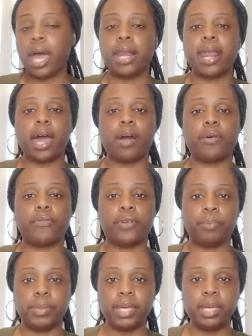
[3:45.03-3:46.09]
Now for
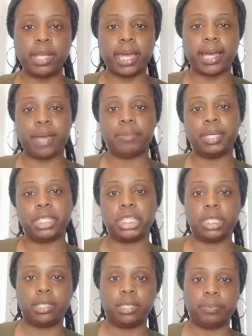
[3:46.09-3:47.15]
me, like I
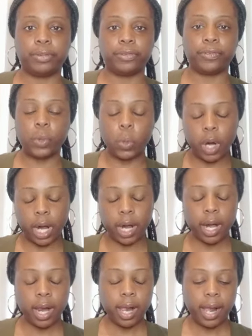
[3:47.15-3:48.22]
mentioned before,
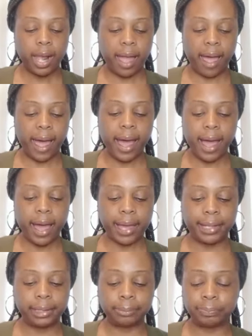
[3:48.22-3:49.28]

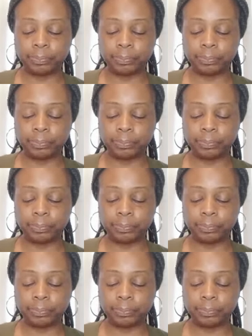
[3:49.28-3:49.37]
I